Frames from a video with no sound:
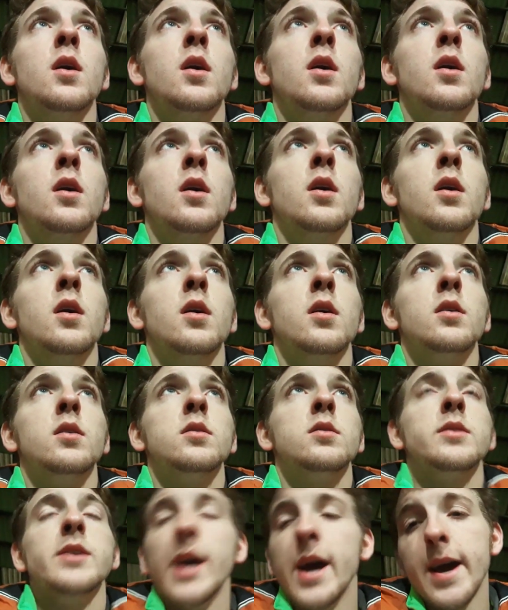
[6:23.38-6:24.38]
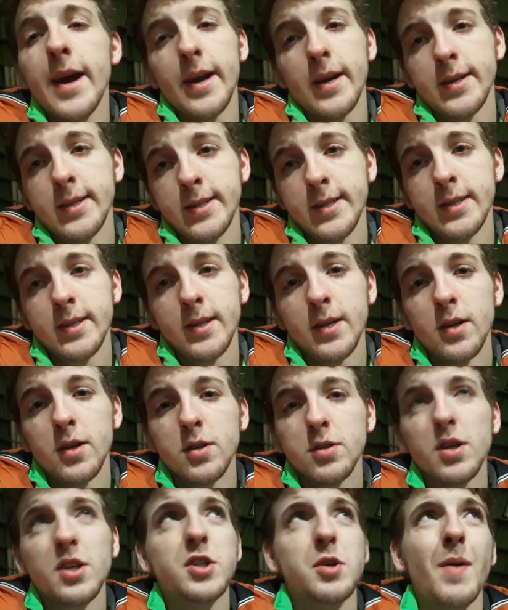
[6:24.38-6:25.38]
Yeah.
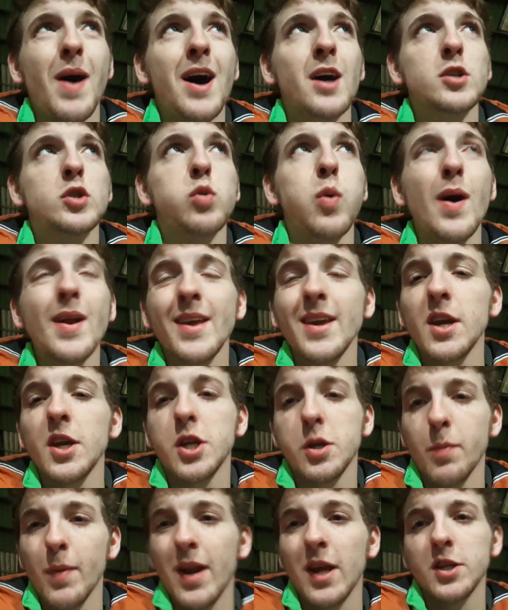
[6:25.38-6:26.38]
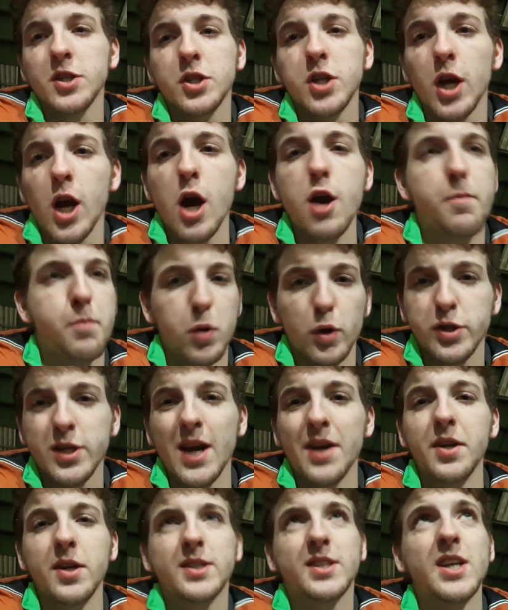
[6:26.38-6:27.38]
It's about 20-ish minutes to go plus
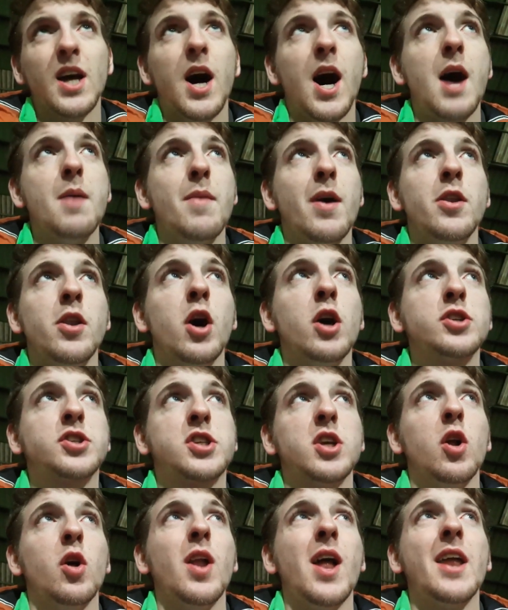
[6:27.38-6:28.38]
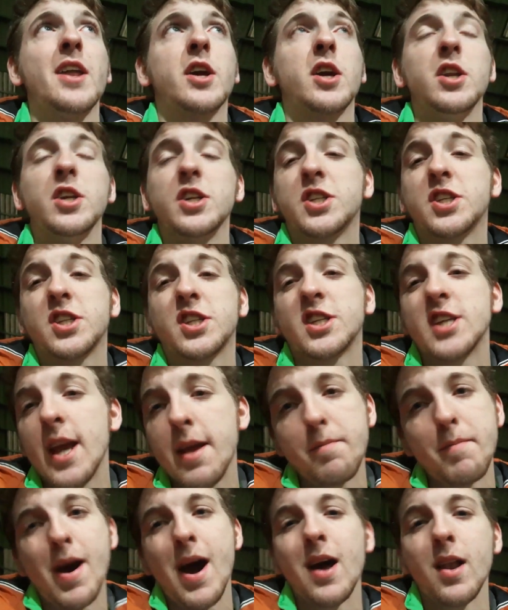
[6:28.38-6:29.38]
added time, and that's like they're going to
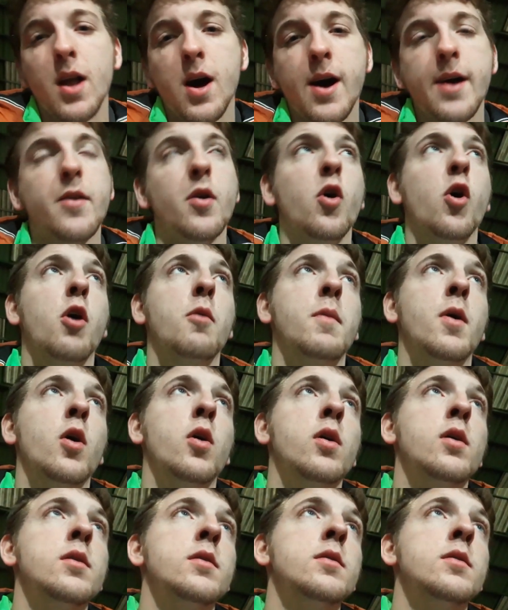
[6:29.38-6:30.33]
sit back like normal.